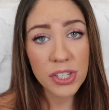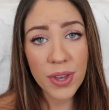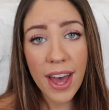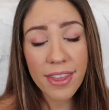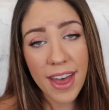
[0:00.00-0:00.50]
So
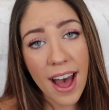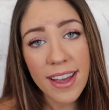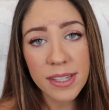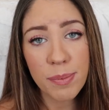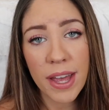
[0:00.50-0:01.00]
yeah, that
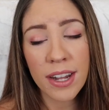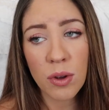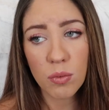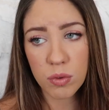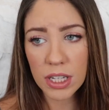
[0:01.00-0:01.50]
has
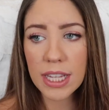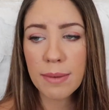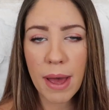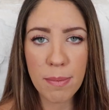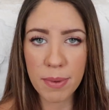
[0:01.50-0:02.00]
been
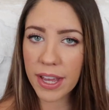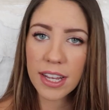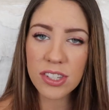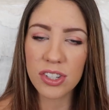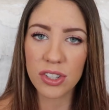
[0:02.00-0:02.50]
really my
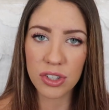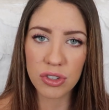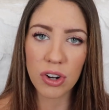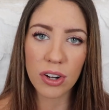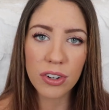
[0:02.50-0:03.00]
biggest
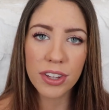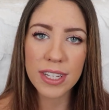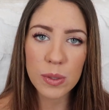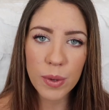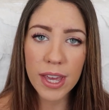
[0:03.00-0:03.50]
struggle
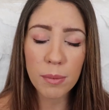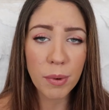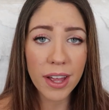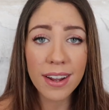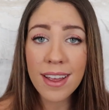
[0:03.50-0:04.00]
this week,
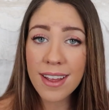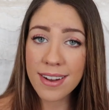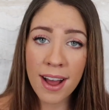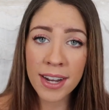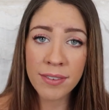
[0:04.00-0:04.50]
but
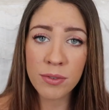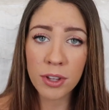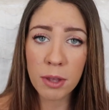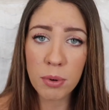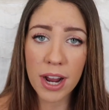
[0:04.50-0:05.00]
not even
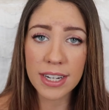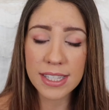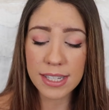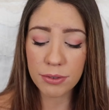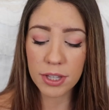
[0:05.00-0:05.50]
really
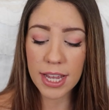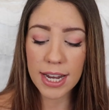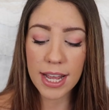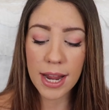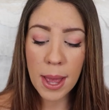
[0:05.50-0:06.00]
pregnancy
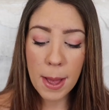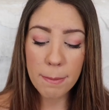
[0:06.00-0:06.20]
related.